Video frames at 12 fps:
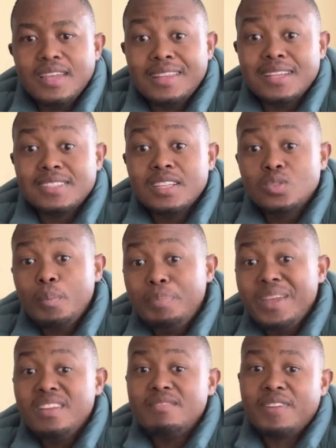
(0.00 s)
that needs to
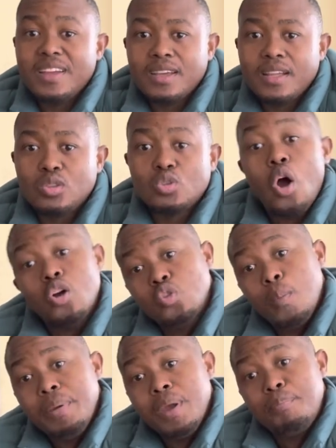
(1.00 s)
be invented, talk
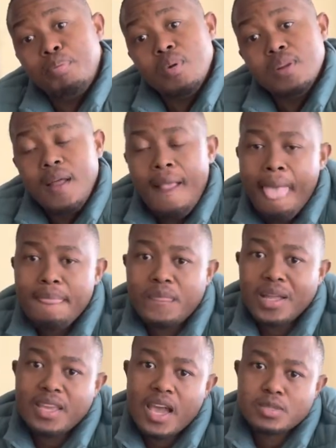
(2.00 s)
to people
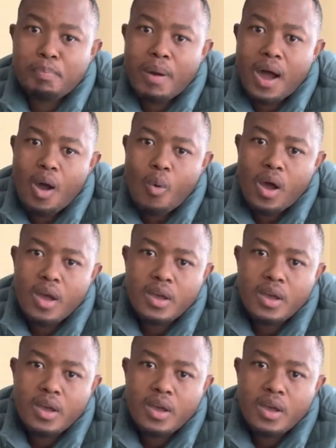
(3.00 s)
that has power,